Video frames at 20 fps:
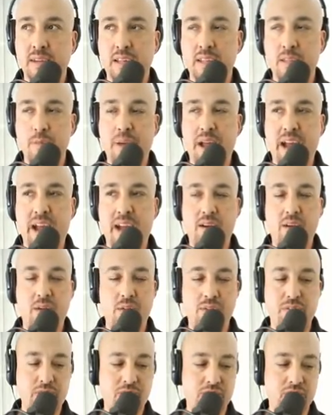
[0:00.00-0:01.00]
of the
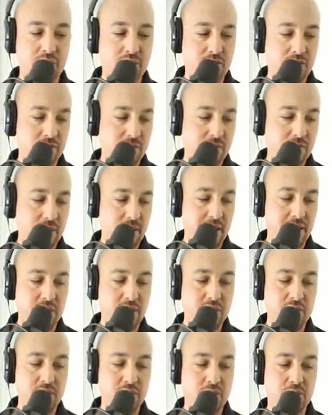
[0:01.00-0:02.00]
Packers. I
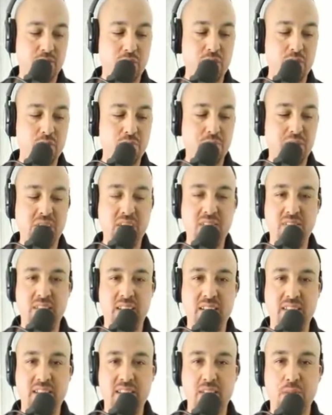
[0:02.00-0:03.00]
don't know. There's certain
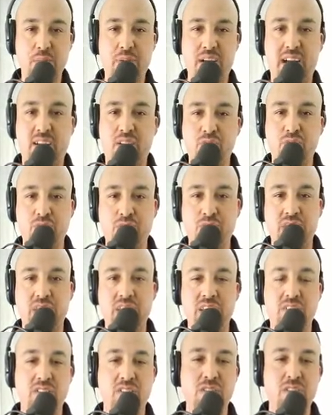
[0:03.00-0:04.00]
pieces I think the Packers
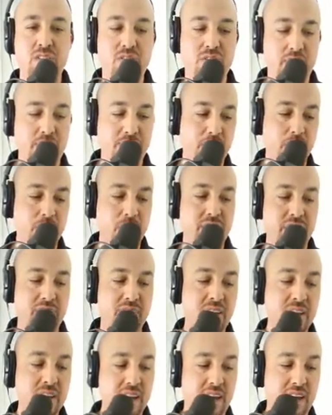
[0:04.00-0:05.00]
really need to do something
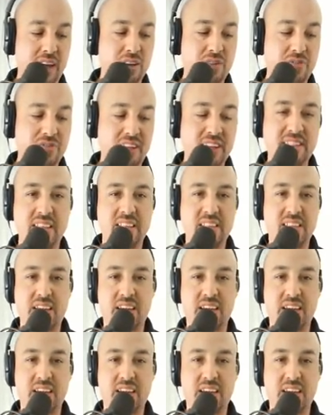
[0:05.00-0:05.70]
with. I don't think that